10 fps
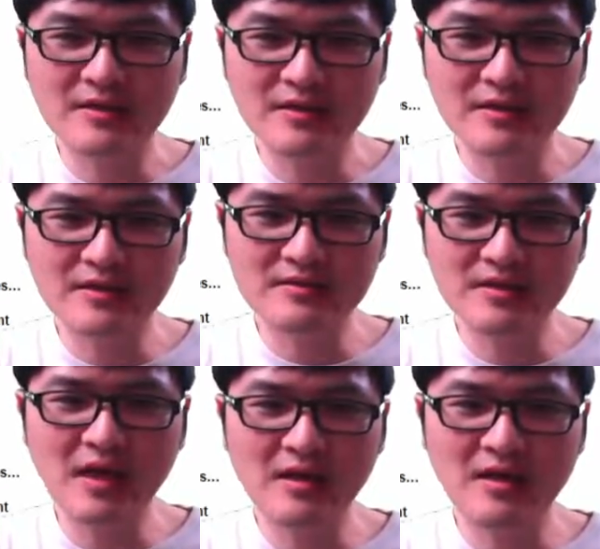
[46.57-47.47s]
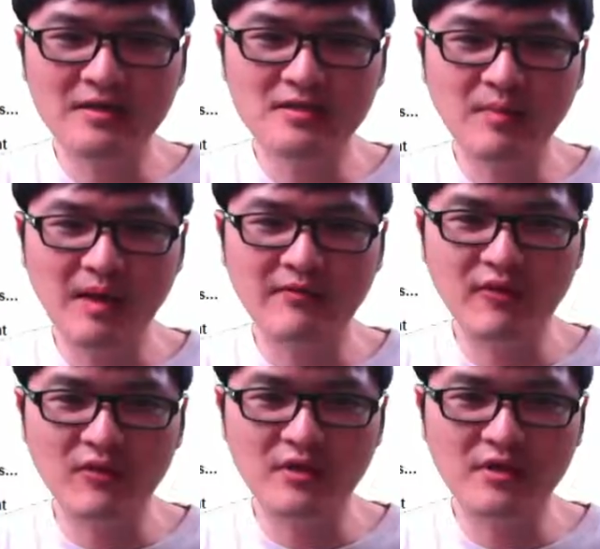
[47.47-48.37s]
and as not in the
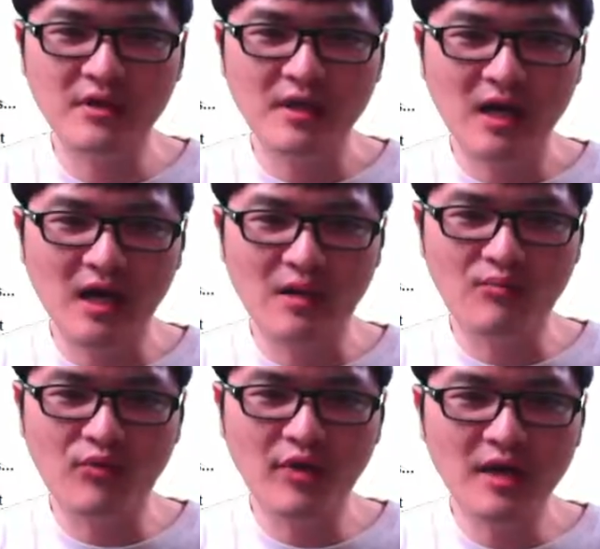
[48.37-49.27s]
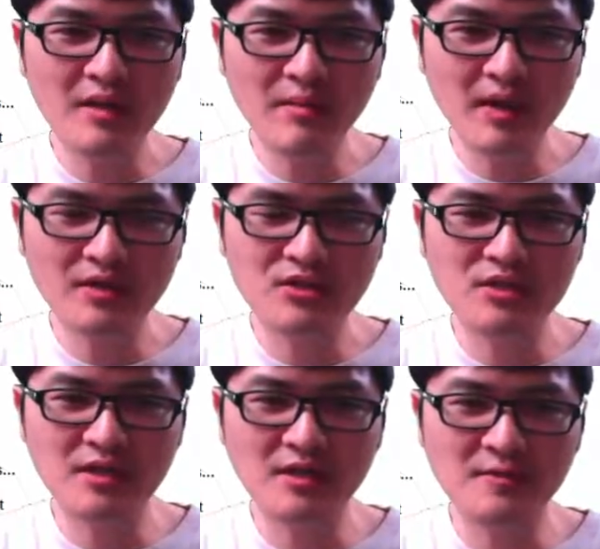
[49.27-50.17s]
spam folder are pretty
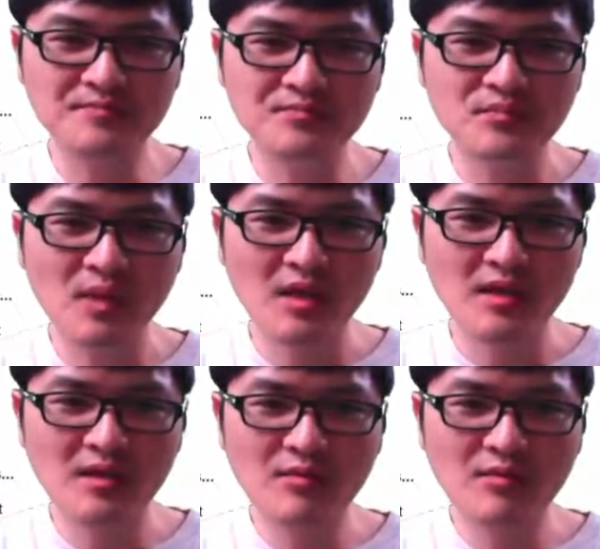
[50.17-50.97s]
much the